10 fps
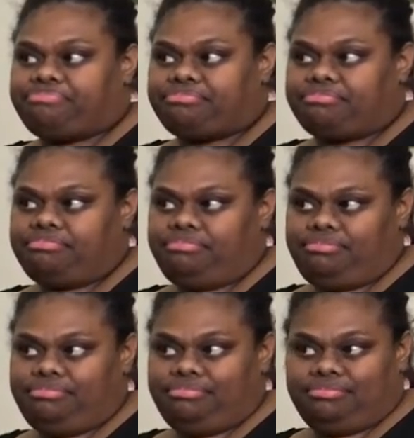
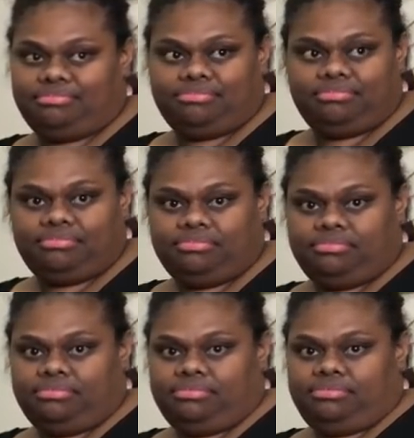
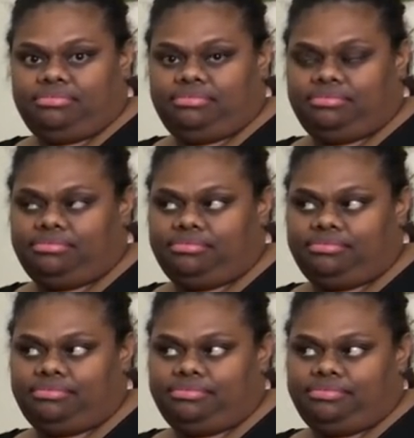
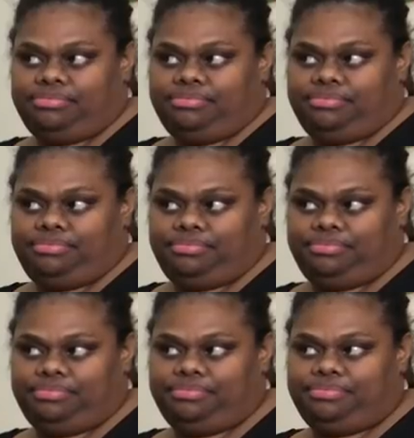
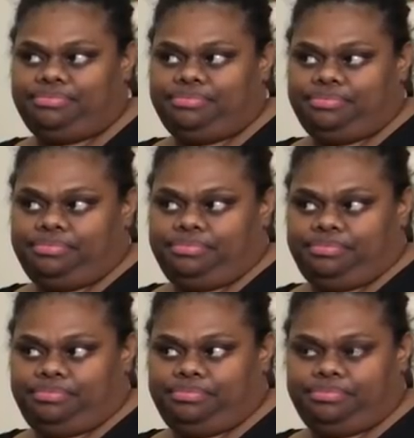
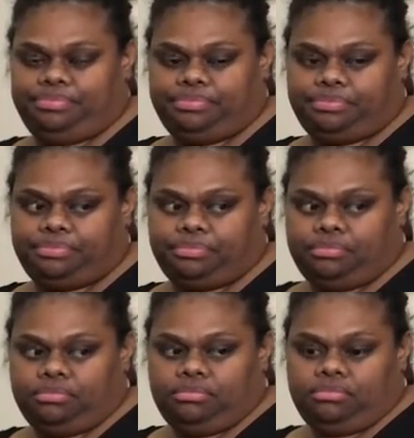
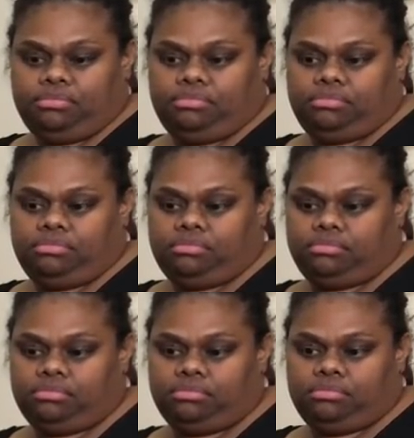
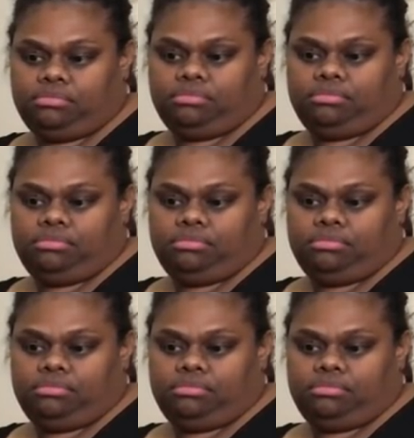[no speech]